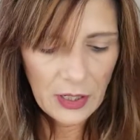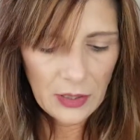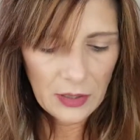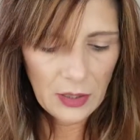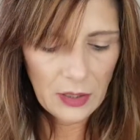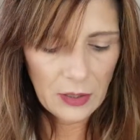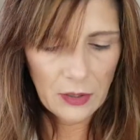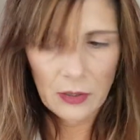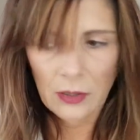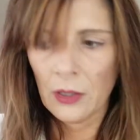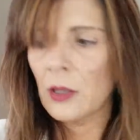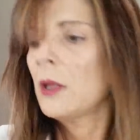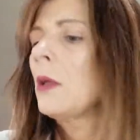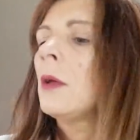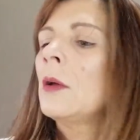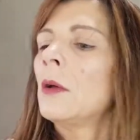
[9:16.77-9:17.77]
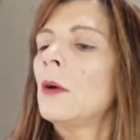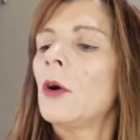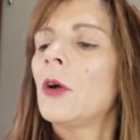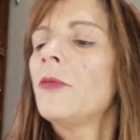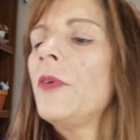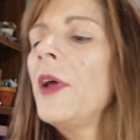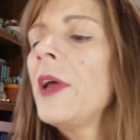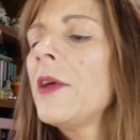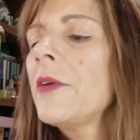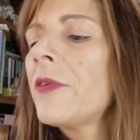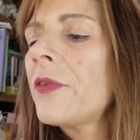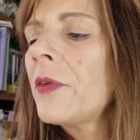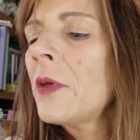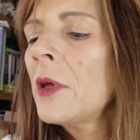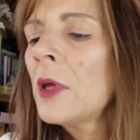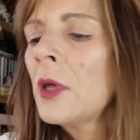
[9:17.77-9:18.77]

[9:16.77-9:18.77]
hair or face.